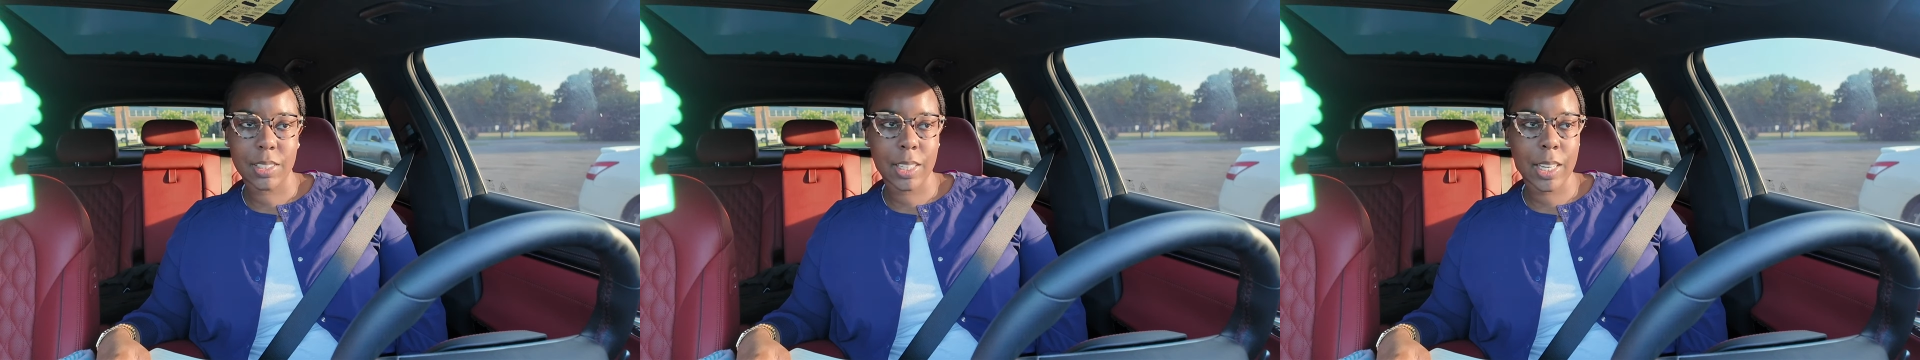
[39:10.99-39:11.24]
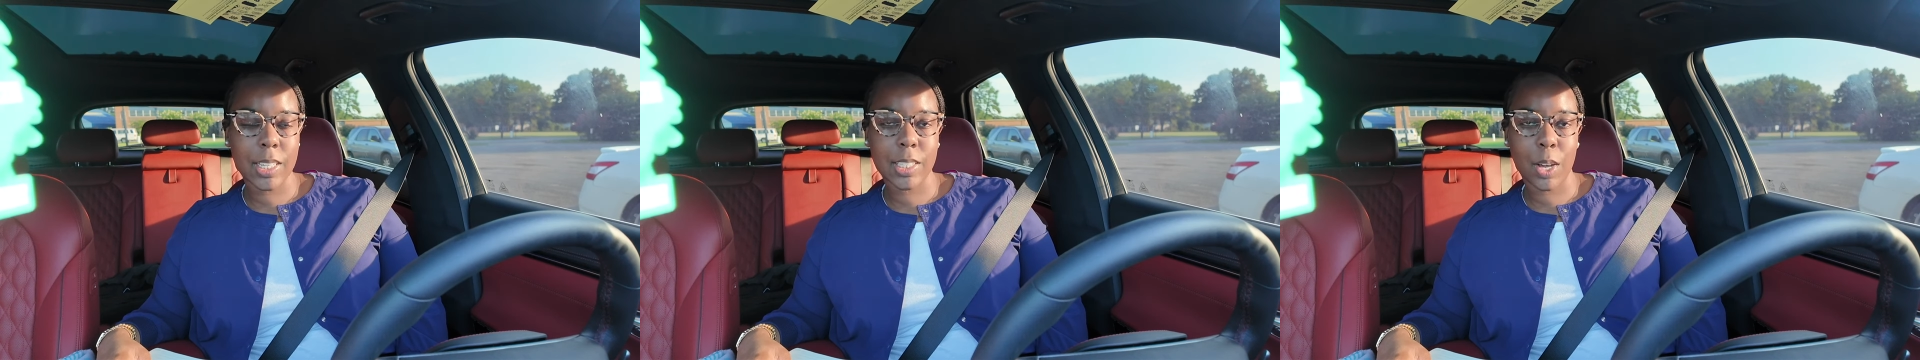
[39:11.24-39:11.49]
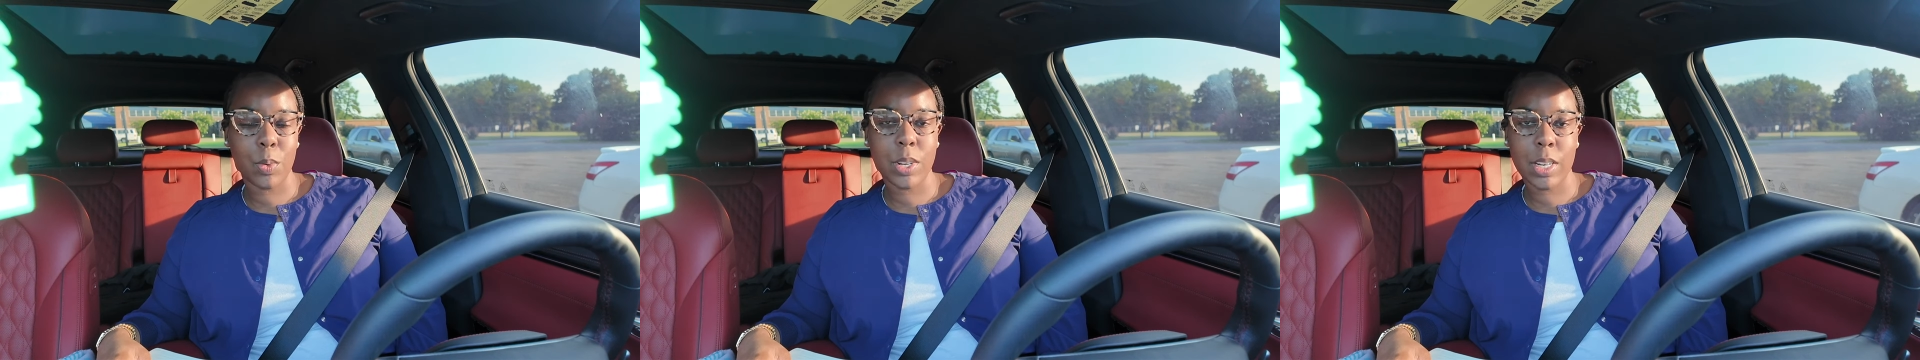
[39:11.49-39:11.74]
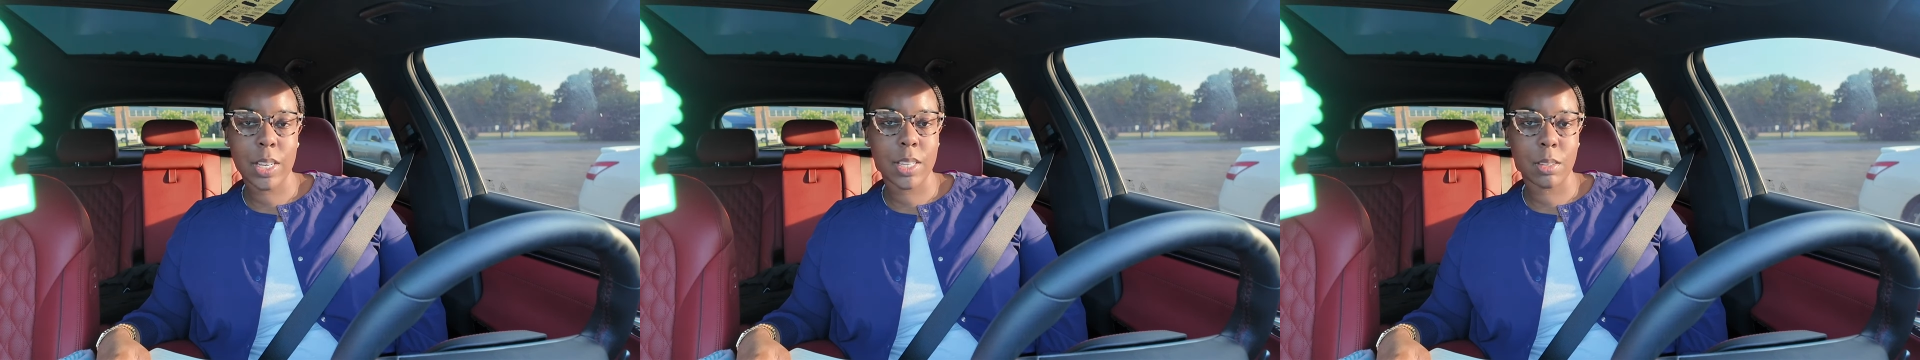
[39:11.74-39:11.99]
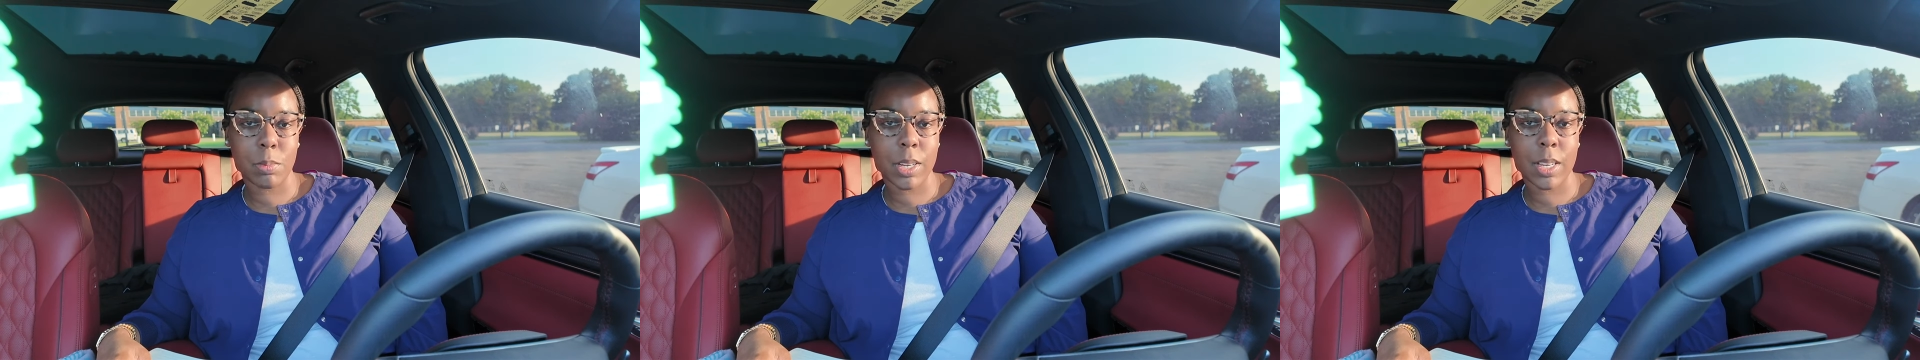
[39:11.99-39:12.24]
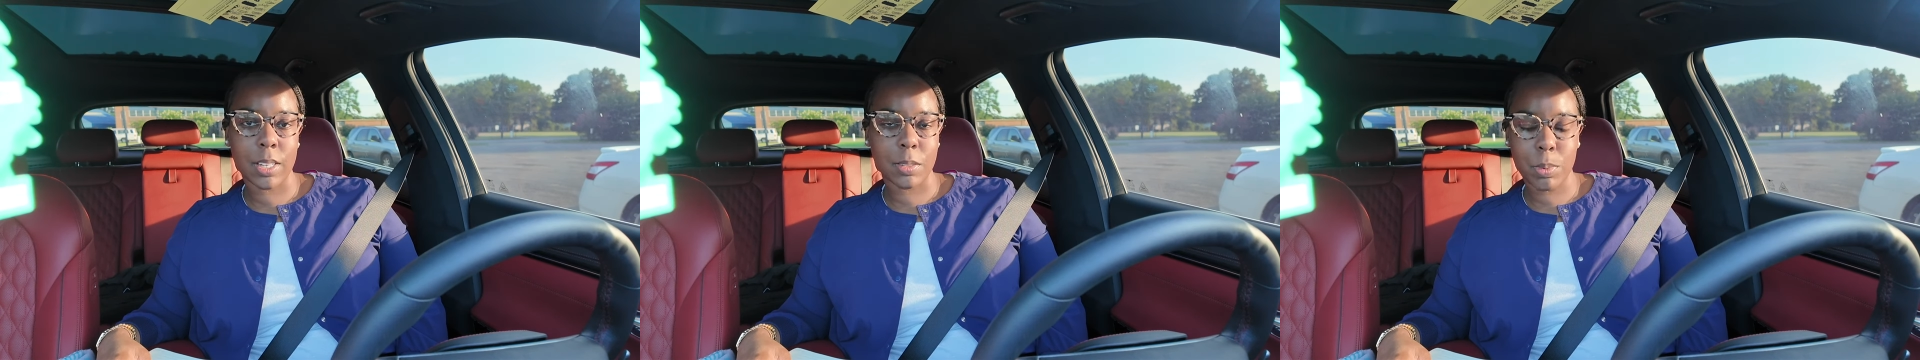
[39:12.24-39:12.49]
things that we need to
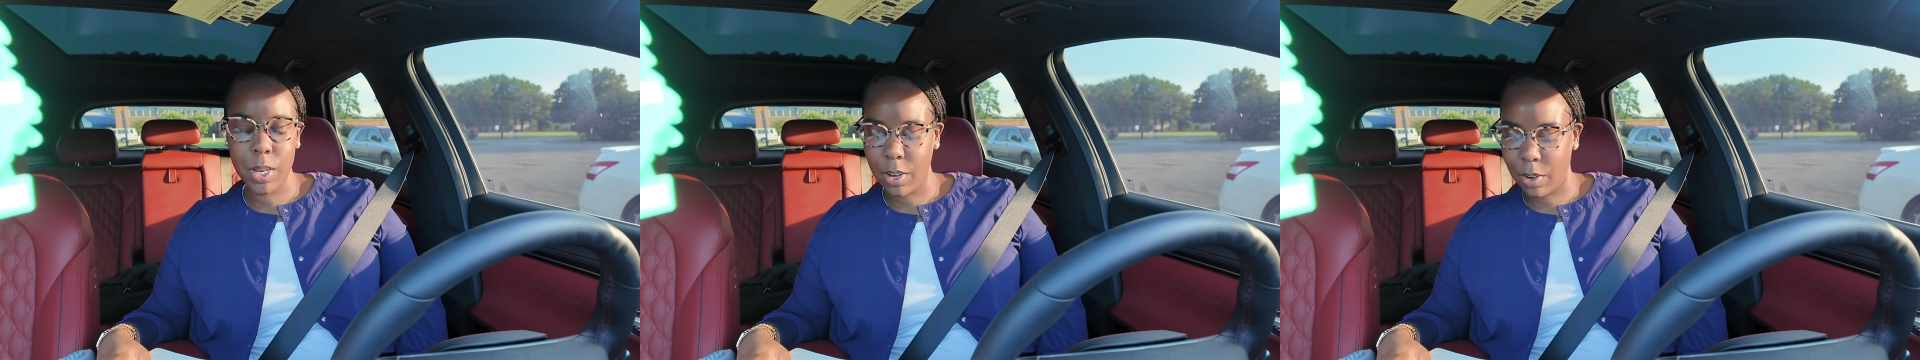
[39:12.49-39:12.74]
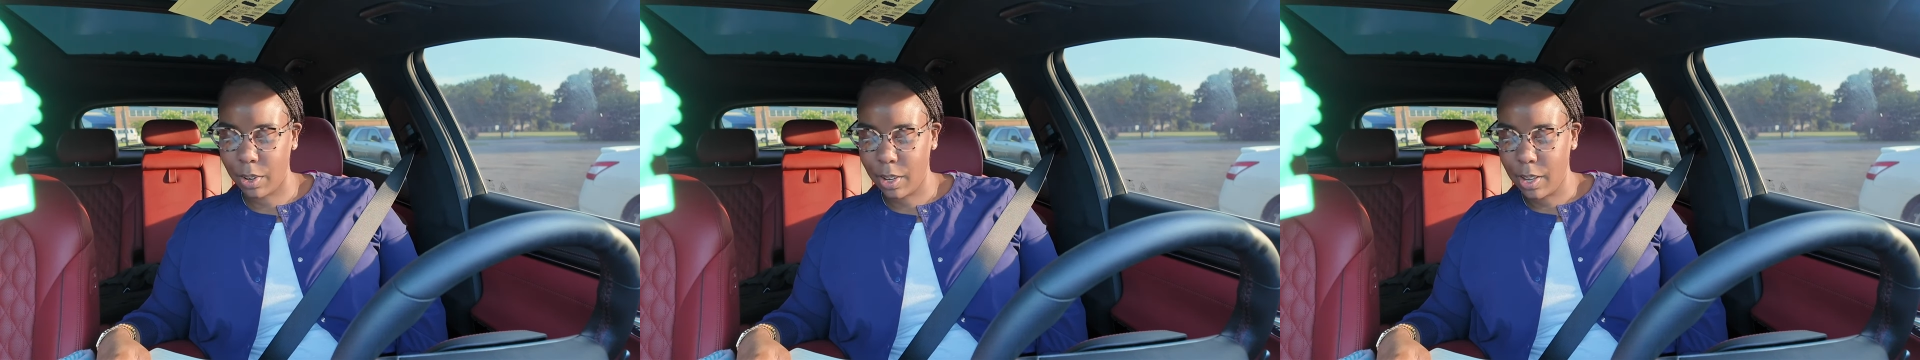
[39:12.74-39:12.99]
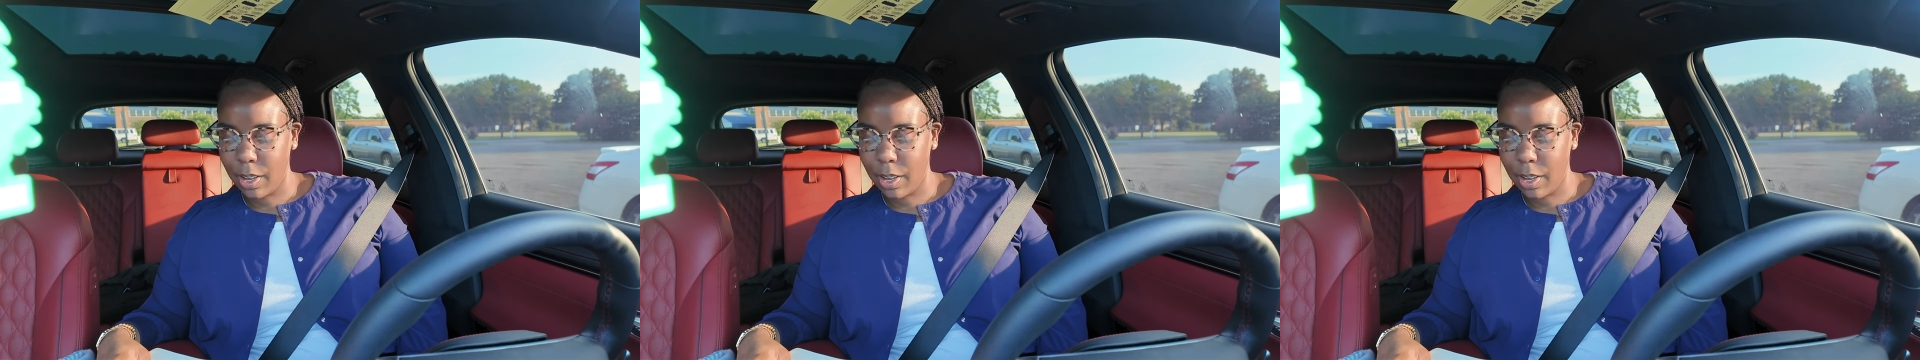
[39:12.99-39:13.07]
be in the spirit.